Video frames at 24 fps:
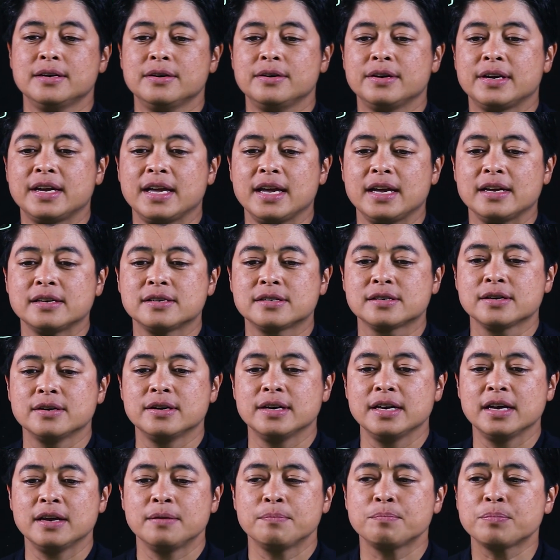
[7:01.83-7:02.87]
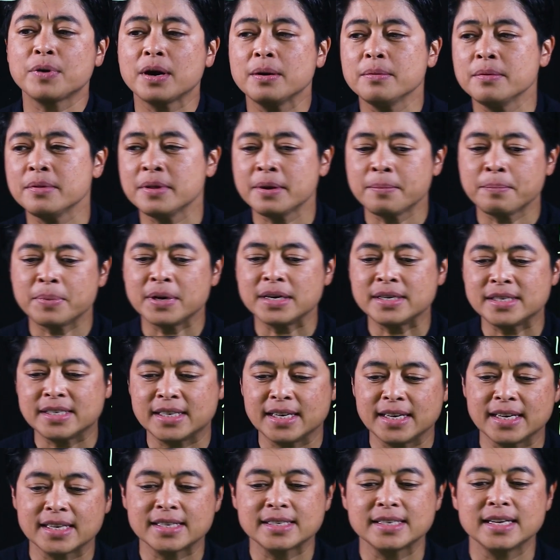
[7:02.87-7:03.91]
Okay, so in problem number
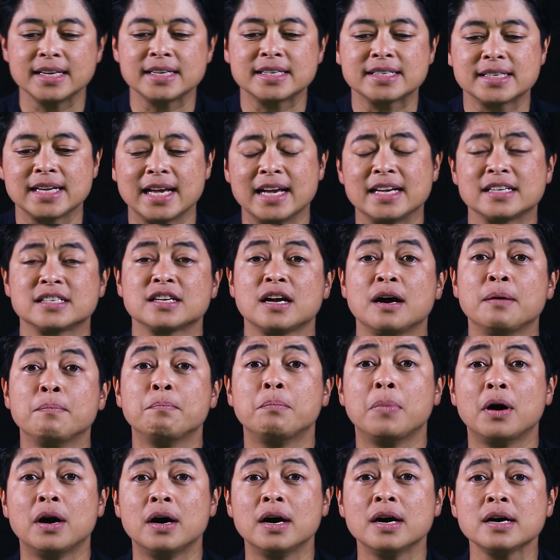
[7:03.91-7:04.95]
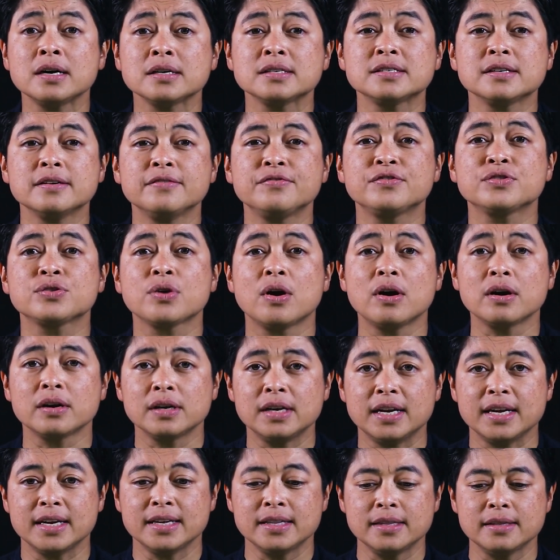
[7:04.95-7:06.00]
6, it says a box of
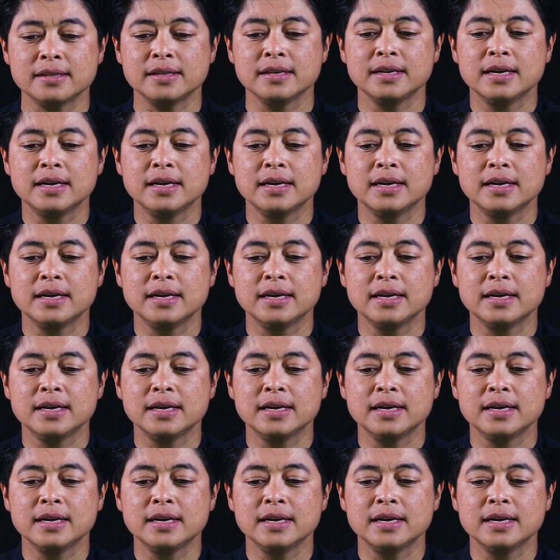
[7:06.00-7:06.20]
chocolate